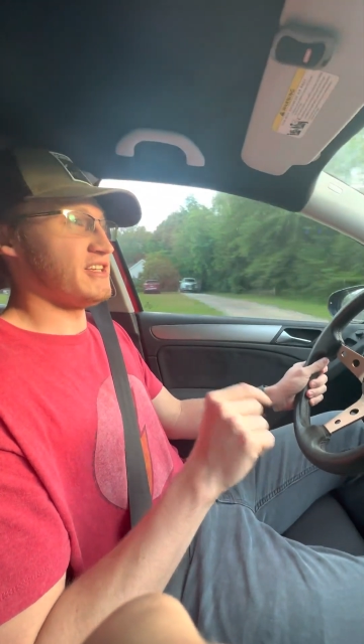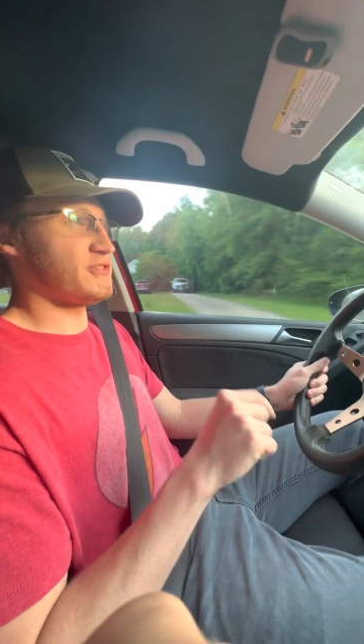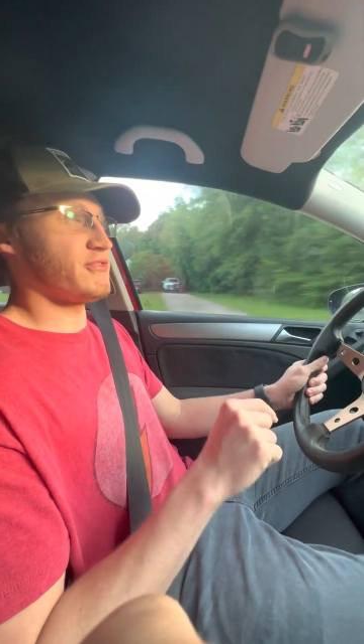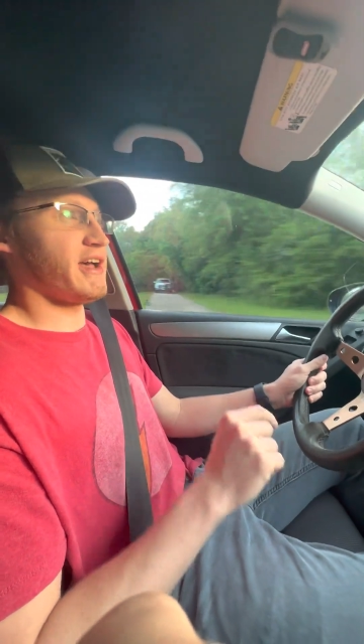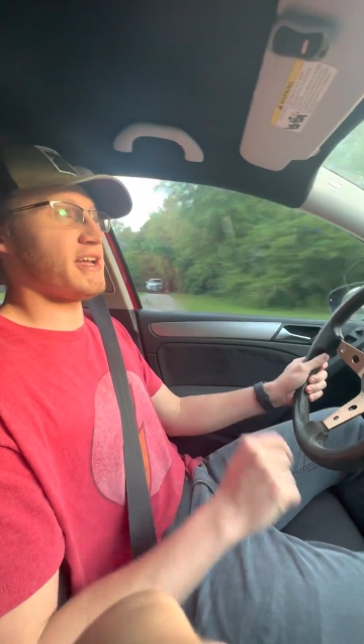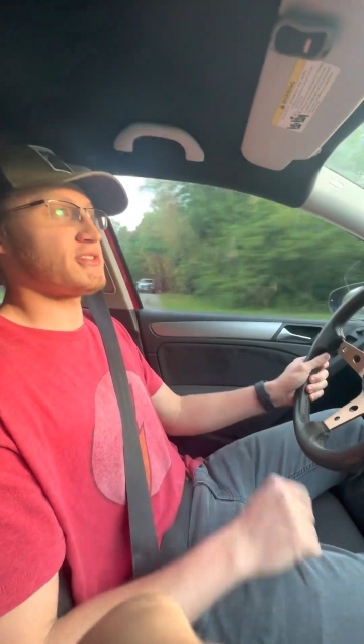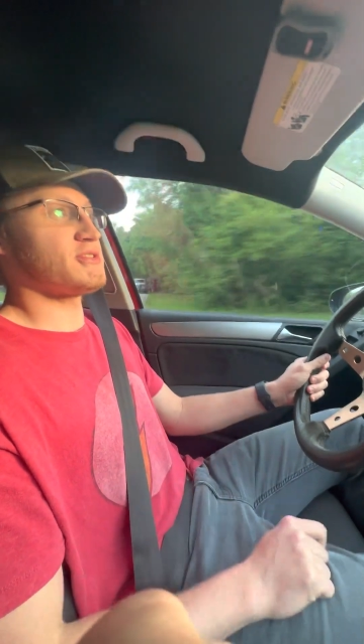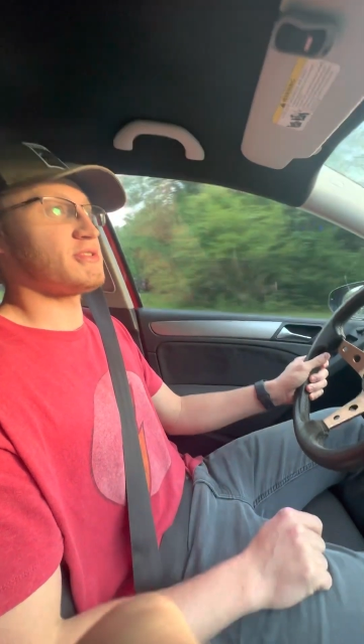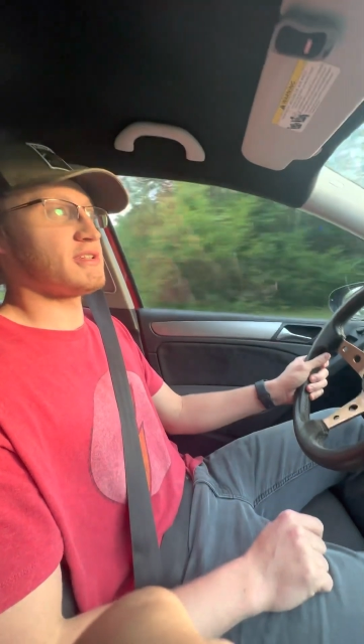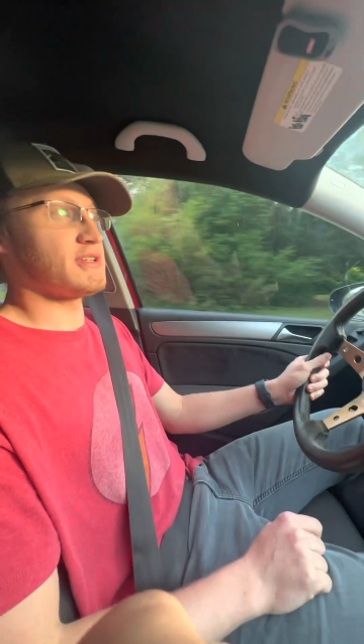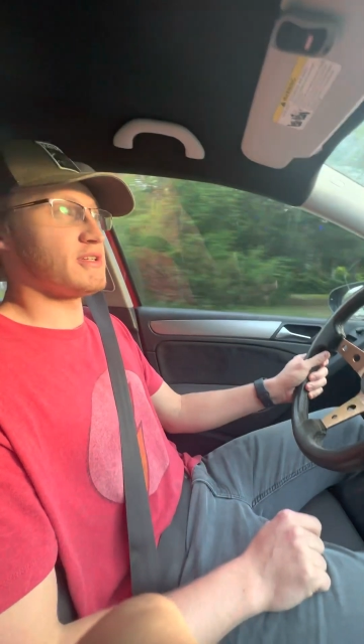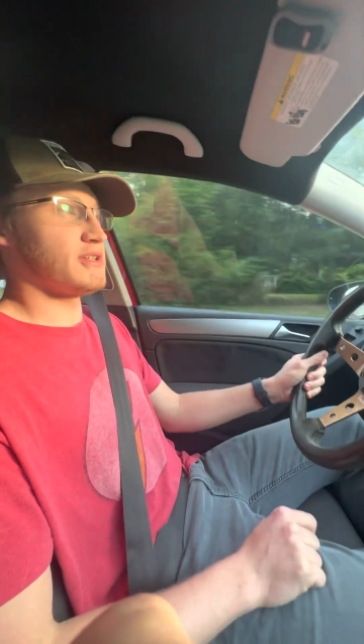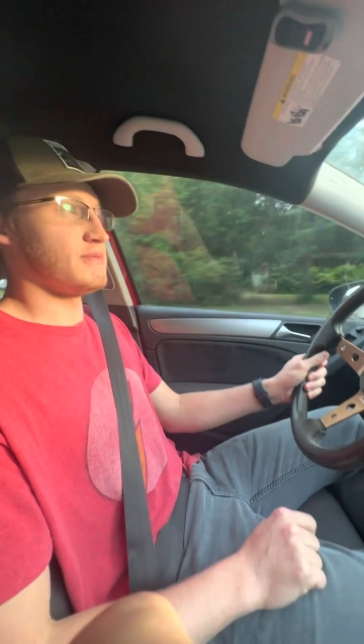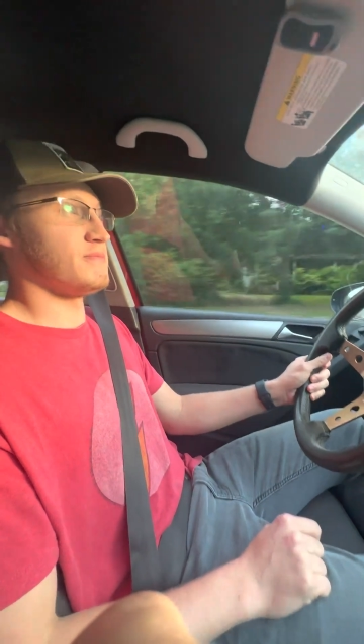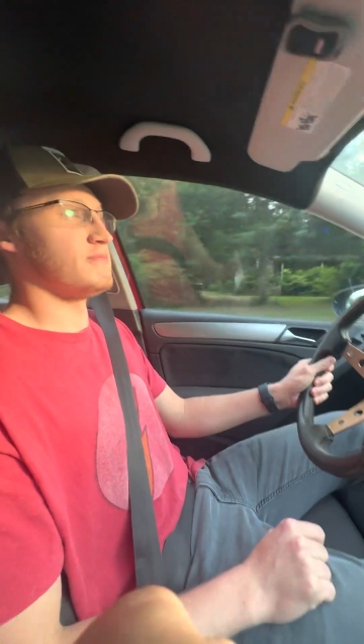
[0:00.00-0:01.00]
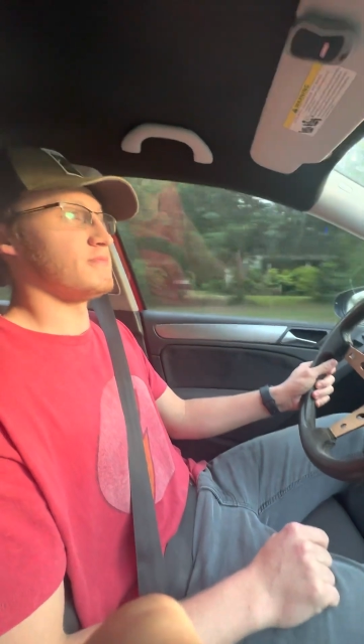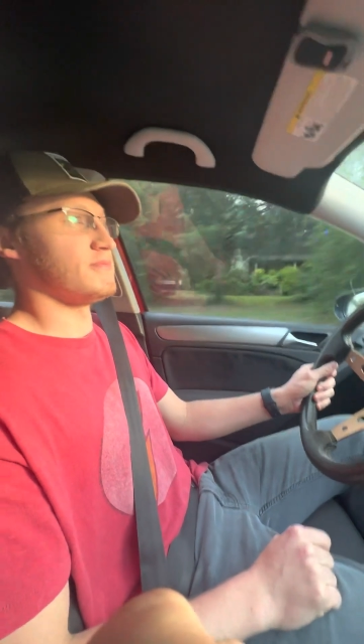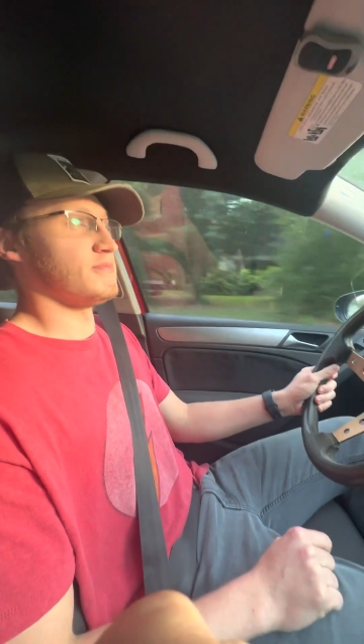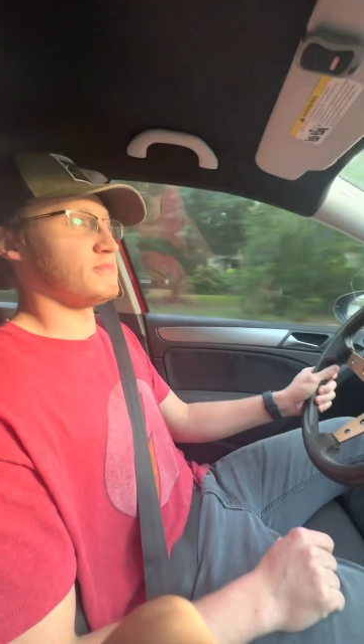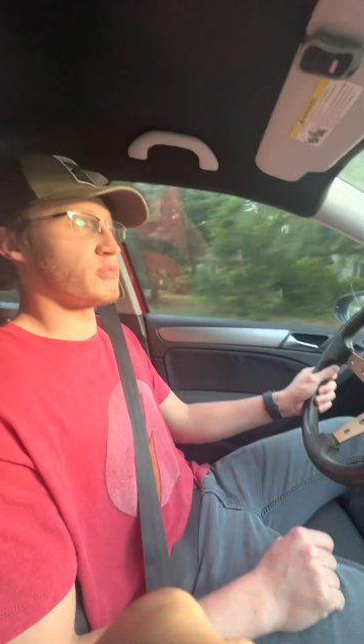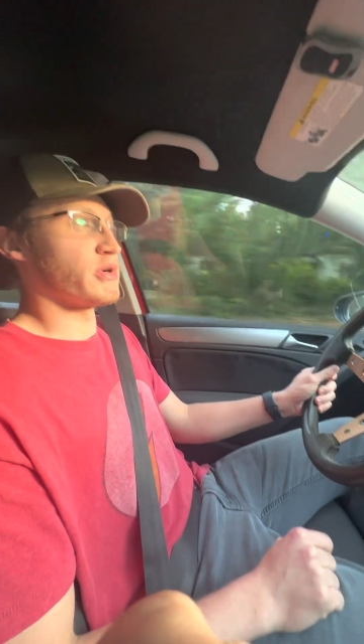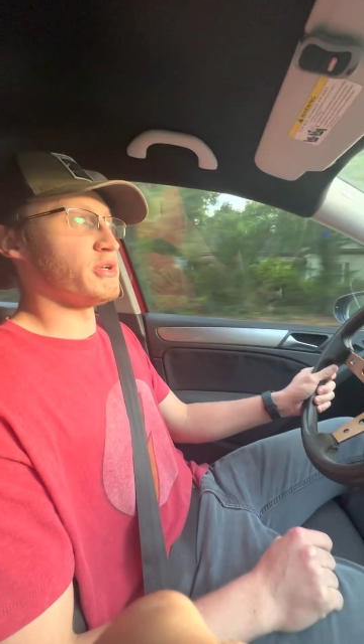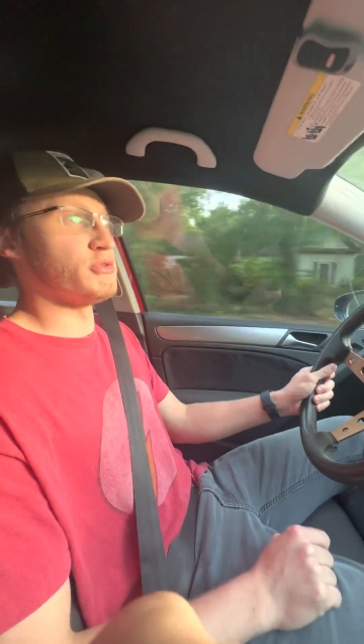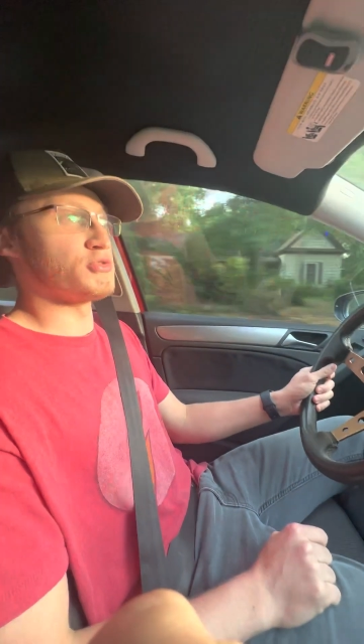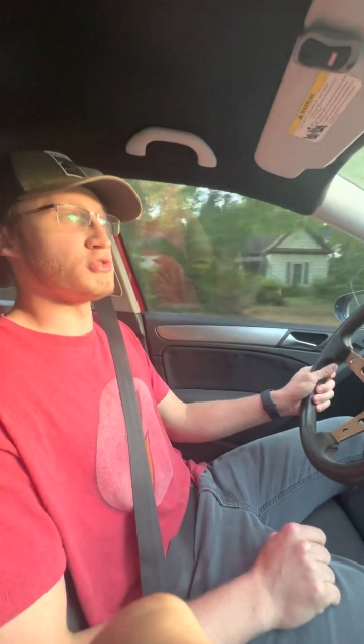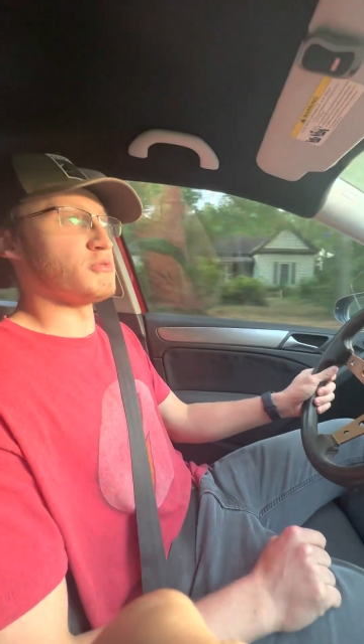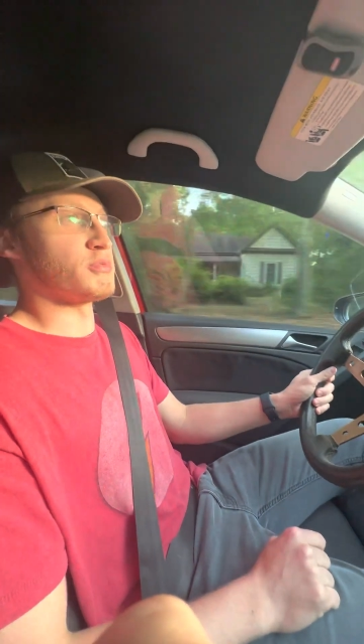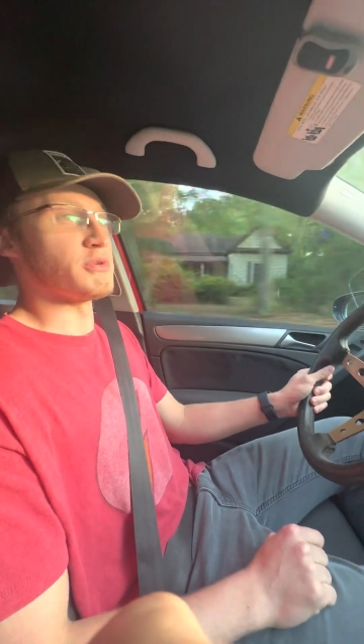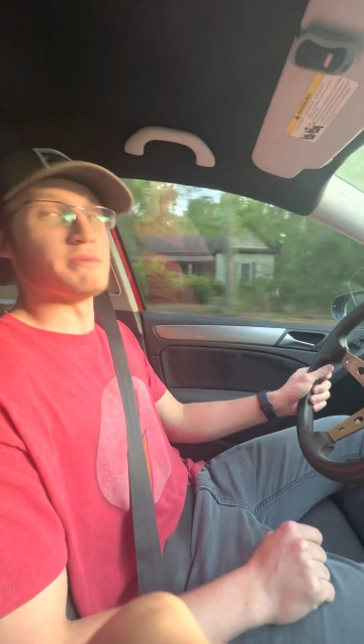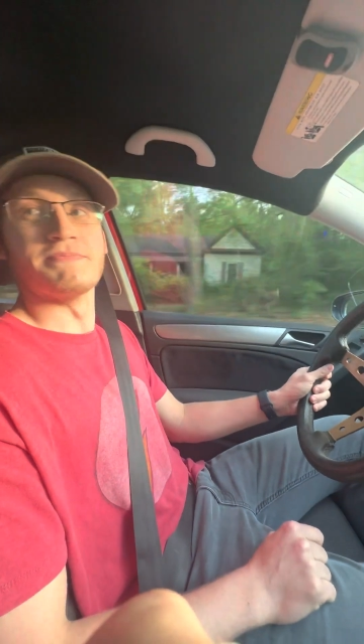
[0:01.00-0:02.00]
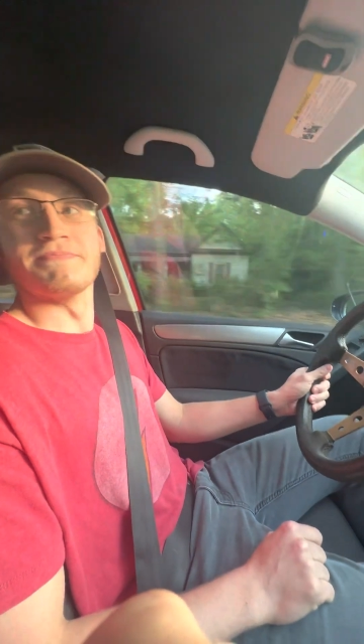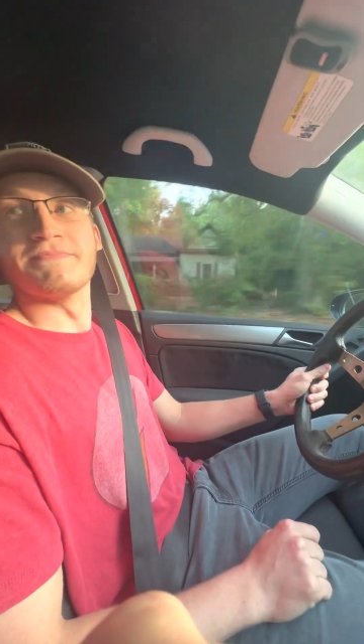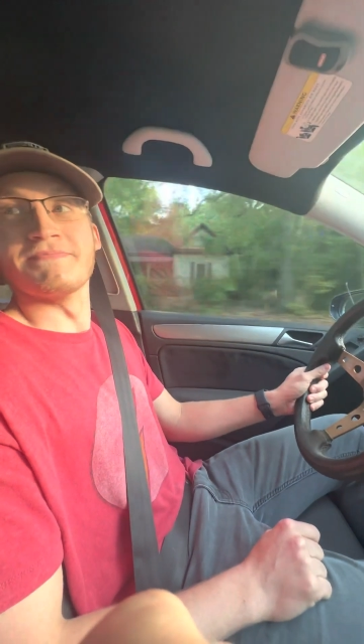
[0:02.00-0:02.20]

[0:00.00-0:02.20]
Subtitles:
Is faster than a brand new Supra.